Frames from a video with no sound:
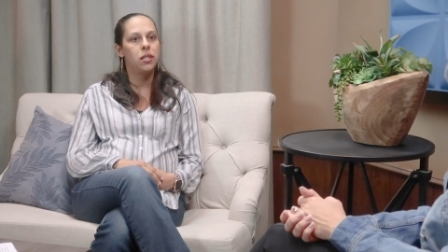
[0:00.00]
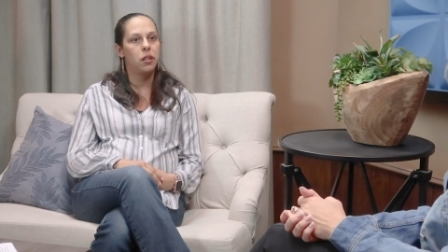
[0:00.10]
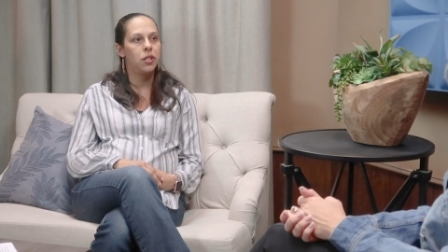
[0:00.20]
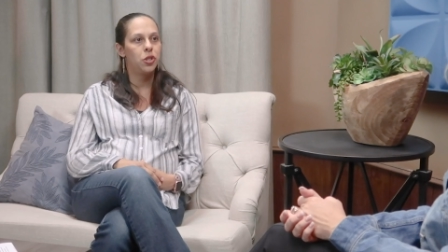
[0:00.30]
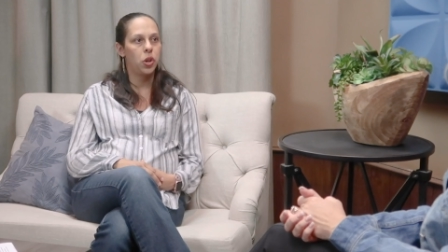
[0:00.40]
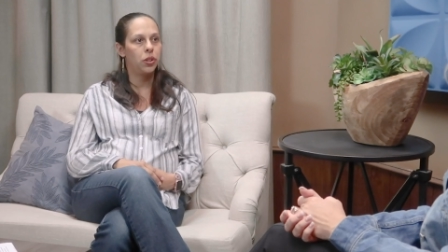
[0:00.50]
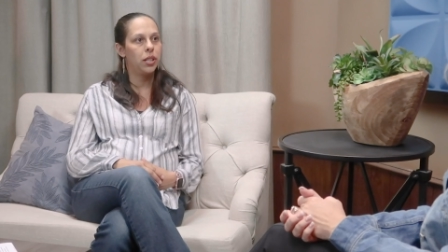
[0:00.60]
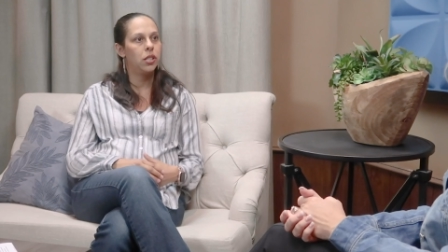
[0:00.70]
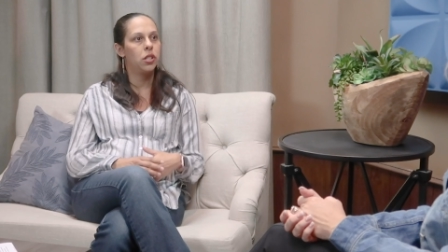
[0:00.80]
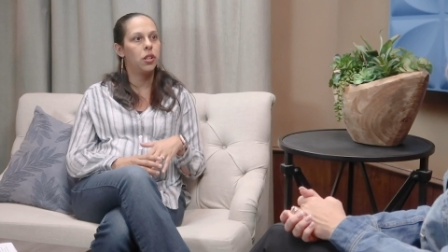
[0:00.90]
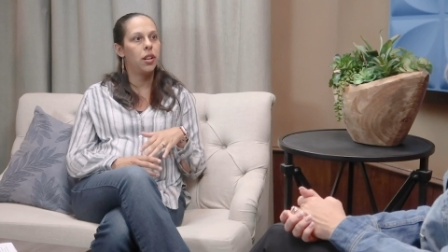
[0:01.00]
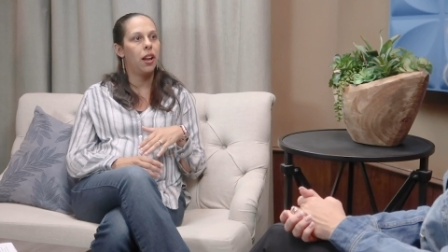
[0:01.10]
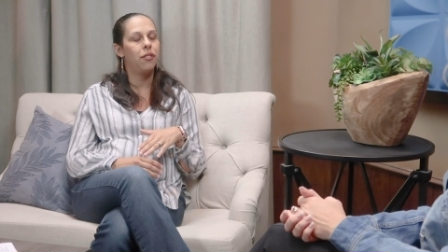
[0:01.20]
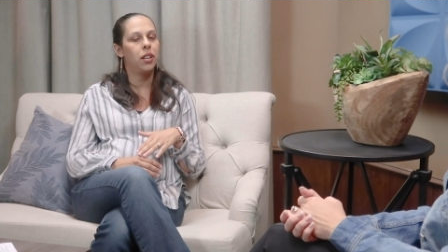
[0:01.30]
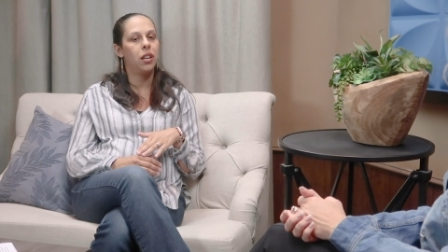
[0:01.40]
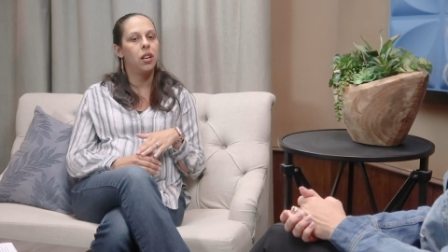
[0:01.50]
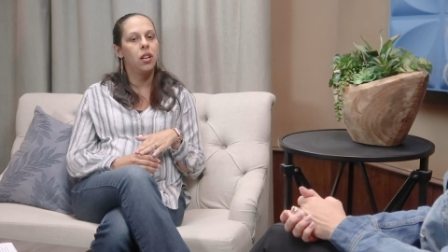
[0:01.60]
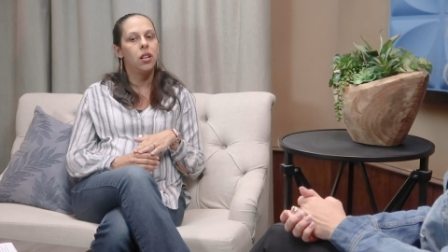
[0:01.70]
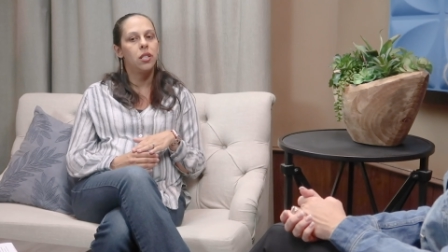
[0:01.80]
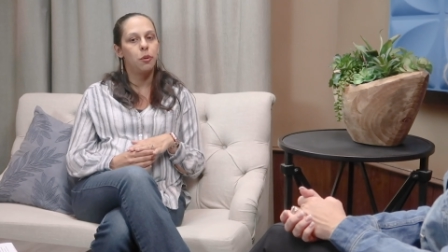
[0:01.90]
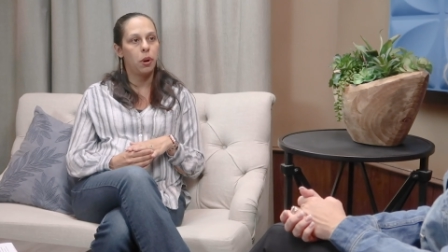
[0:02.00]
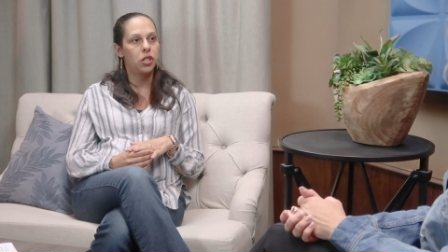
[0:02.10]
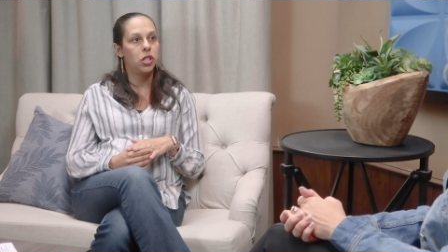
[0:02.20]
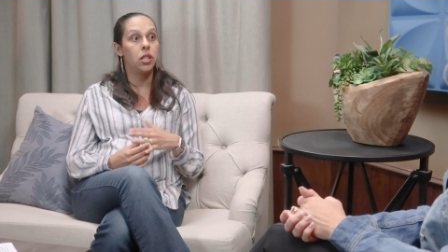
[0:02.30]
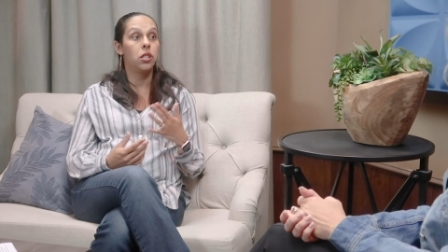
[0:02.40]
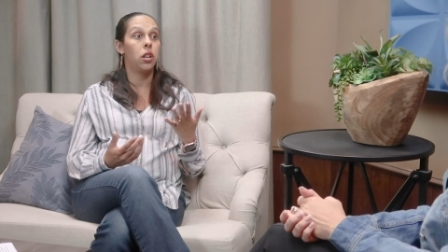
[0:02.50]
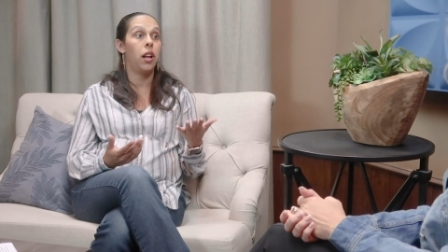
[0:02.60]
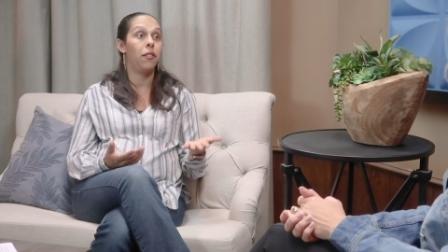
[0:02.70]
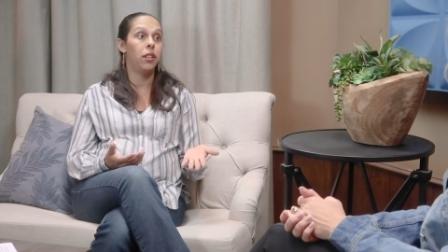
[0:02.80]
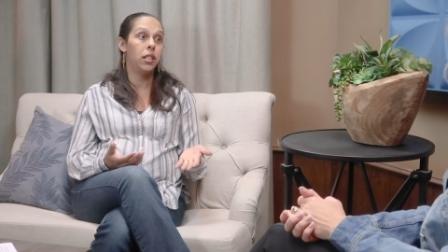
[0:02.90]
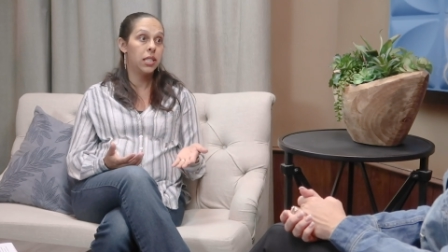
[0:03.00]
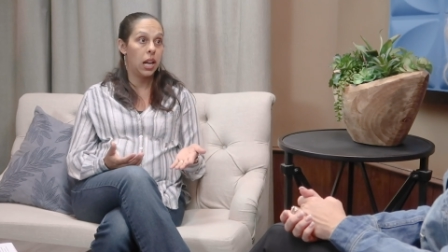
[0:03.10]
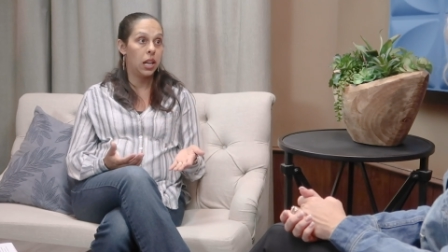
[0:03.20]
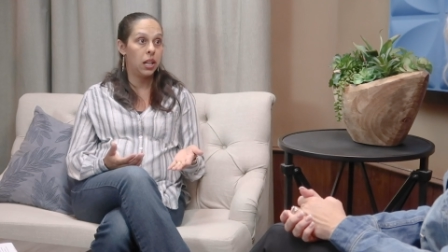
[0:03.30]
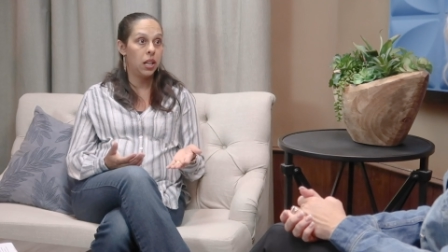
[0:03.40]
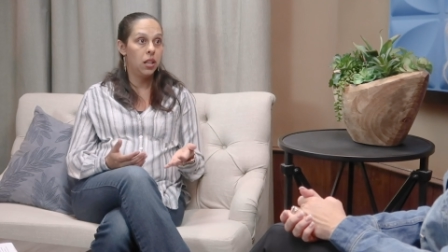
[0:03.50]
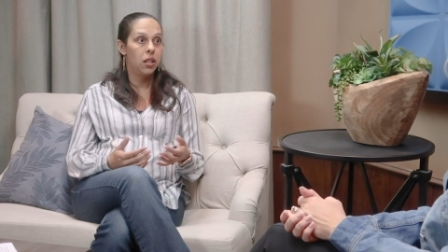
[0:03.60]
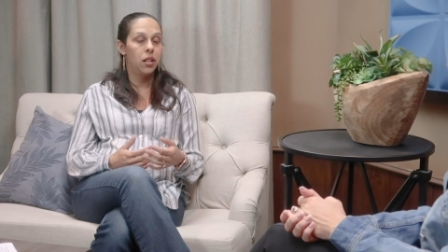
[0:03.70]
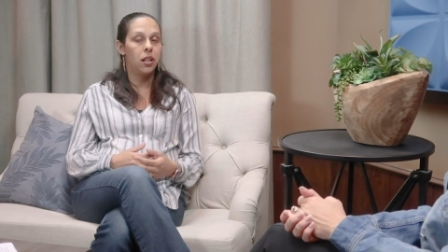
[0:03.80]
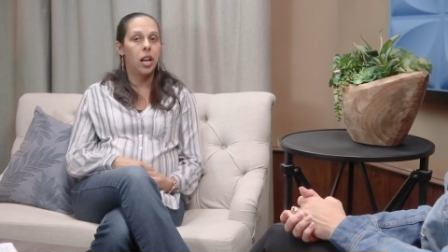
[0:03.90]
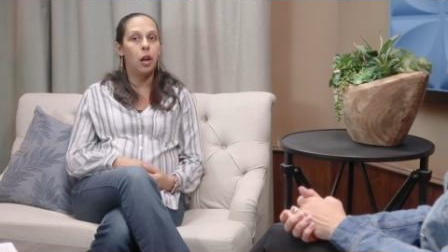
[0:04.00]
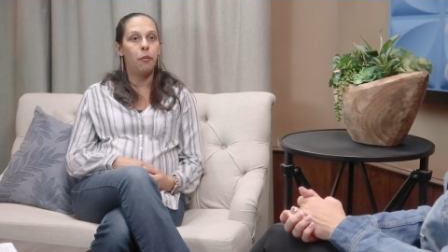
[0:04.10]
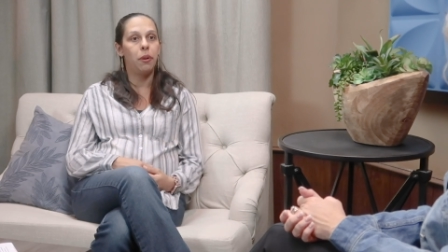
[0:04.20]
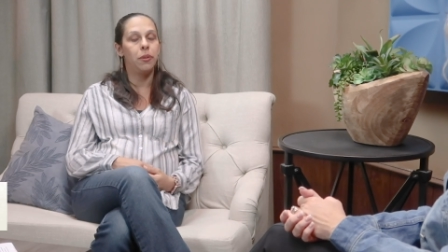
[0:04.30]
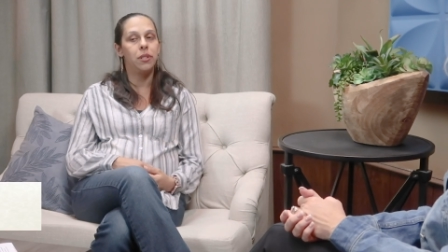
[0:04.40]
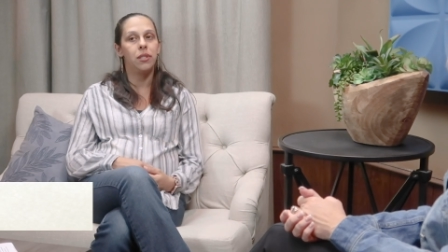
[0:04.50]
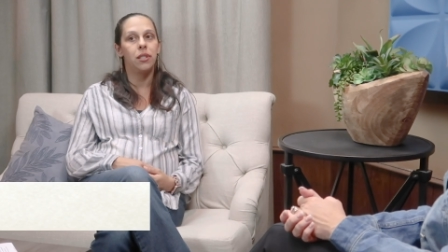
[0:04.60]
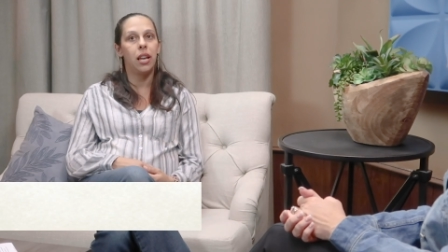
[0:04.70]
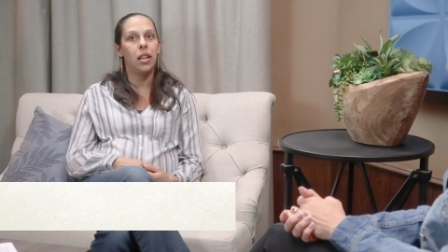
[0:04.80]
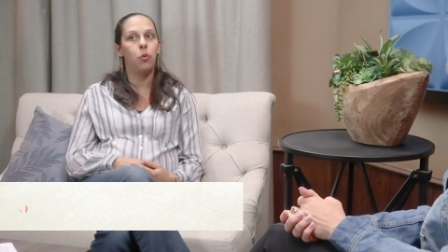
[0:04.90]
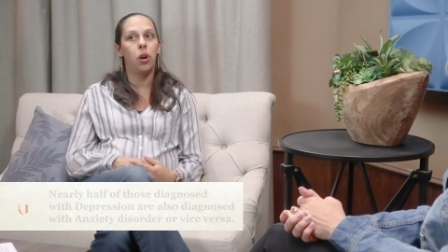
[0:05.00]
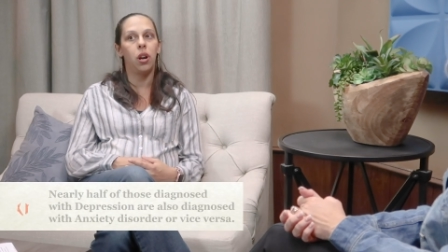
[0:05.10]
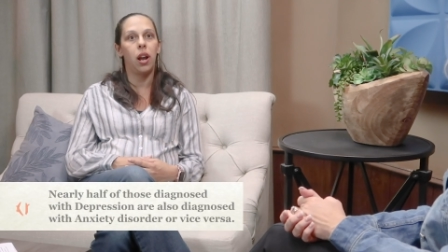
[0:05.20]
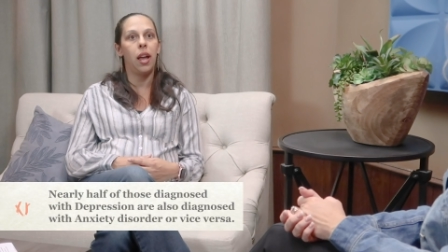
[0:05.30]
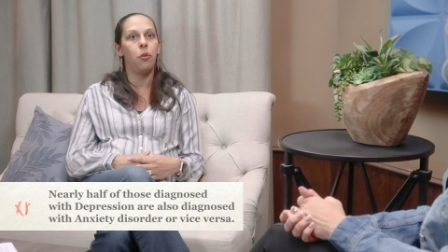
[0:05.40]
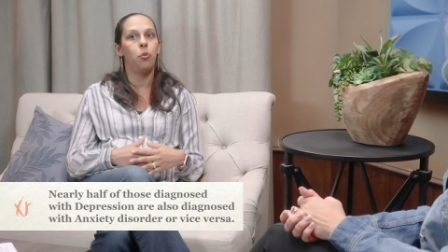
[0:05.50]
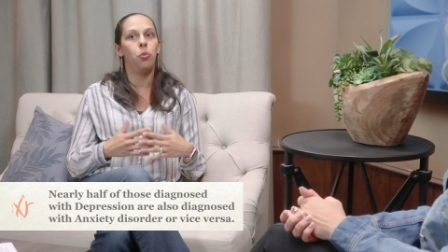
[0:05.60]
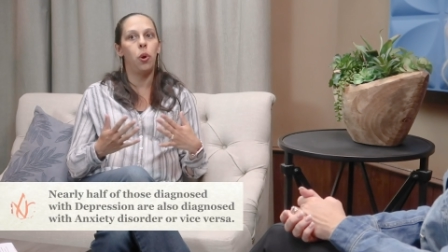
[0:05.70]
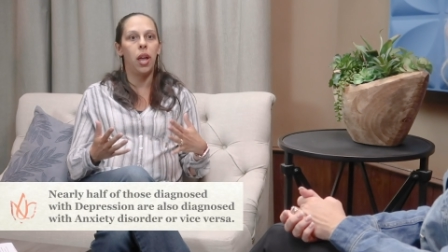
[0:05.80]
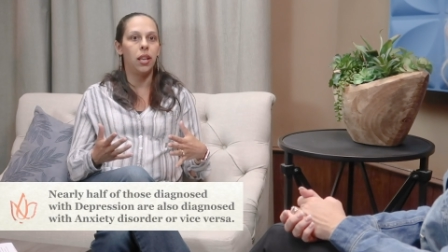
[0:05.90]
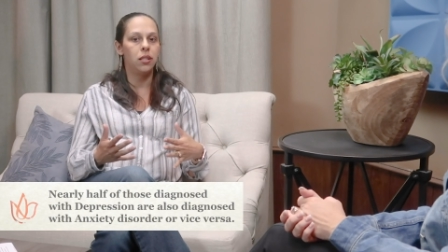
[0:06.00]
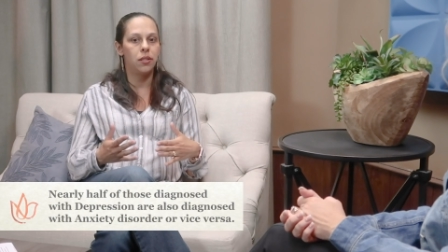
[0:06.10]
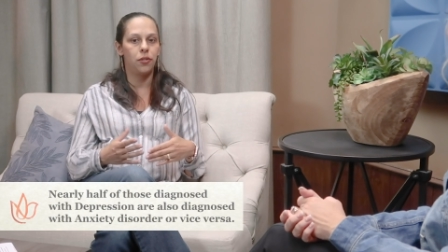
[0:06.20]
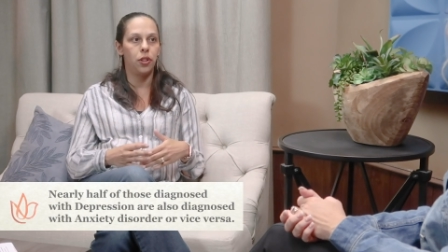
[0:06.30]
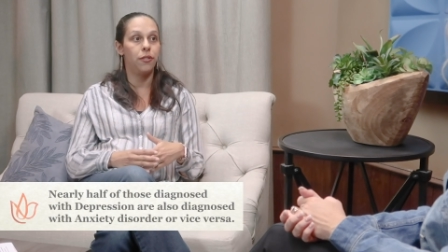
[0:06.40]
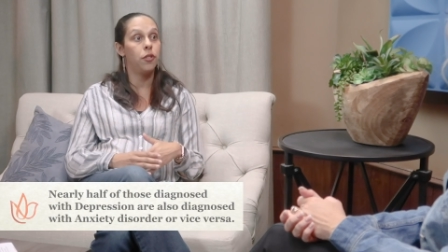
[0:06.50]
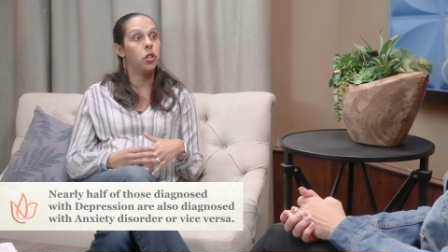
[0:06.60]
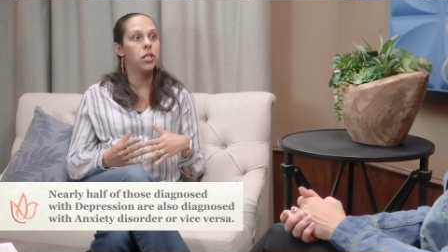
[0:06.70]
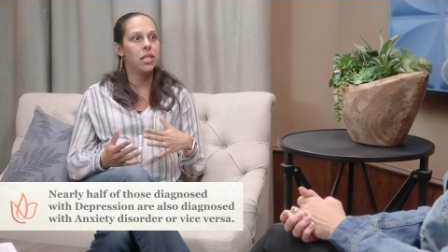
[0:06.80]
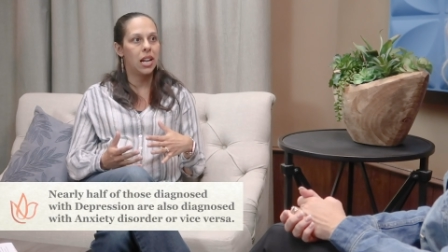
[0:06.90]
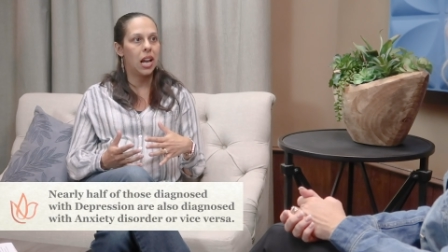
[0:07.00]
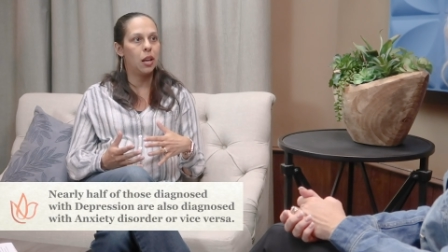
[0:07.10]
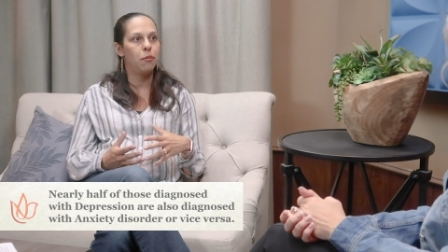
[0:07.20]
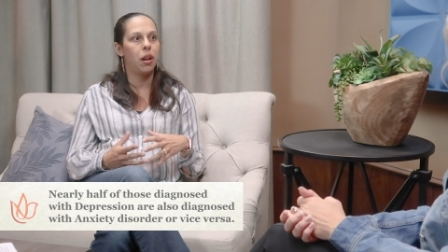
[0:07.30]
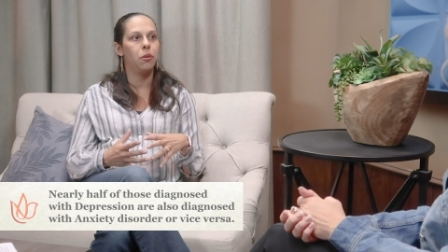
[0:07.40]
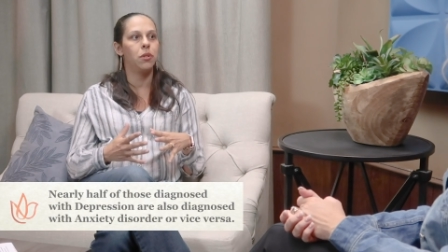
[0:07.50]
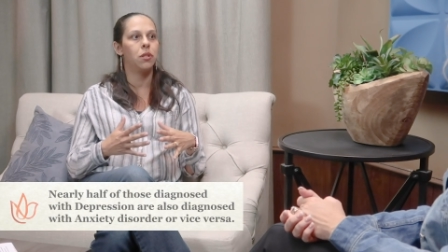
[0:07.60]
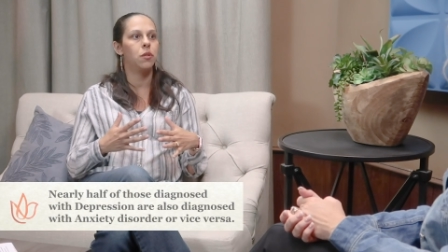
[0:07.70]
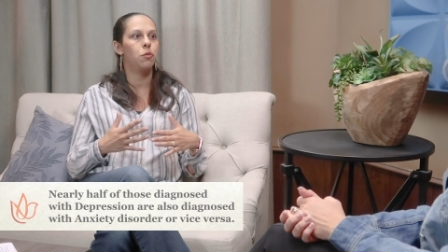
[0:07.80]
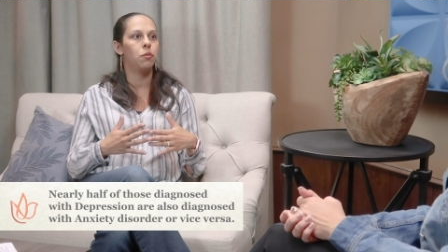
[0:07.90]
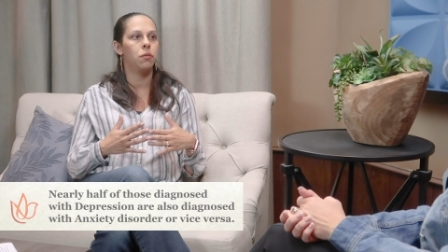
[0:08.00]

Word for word: started struggling. I started having depression. I started having anxiety. Um, I was anywhere I went for the first time, I was